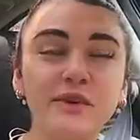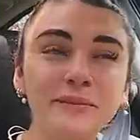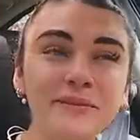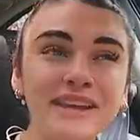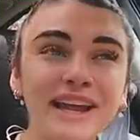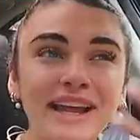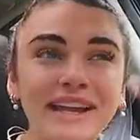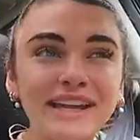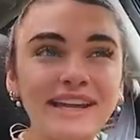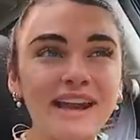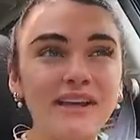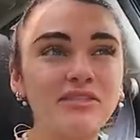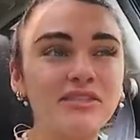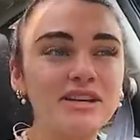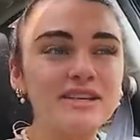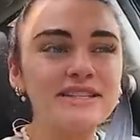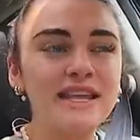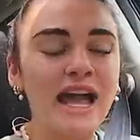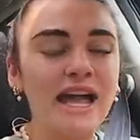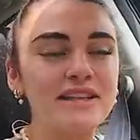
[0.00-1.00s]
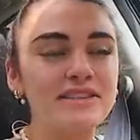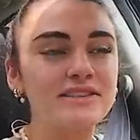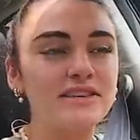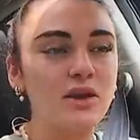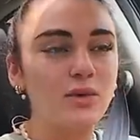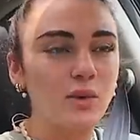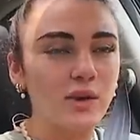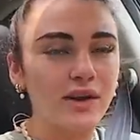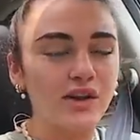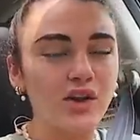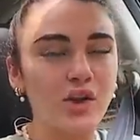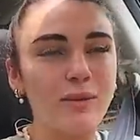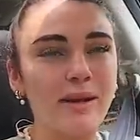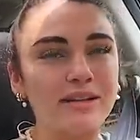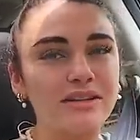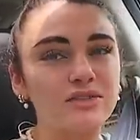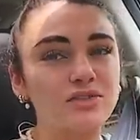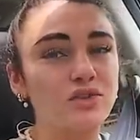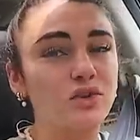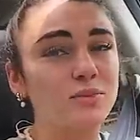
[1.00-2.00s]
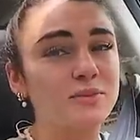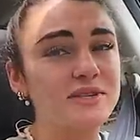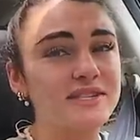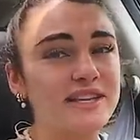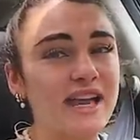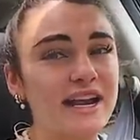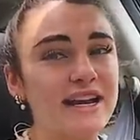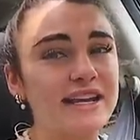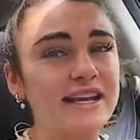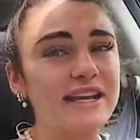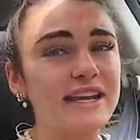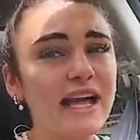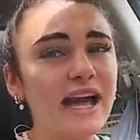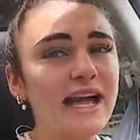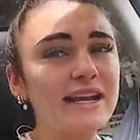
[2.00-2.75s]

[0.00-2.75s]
for me. I can never decide. So we're gonna go back to Sculpt Society.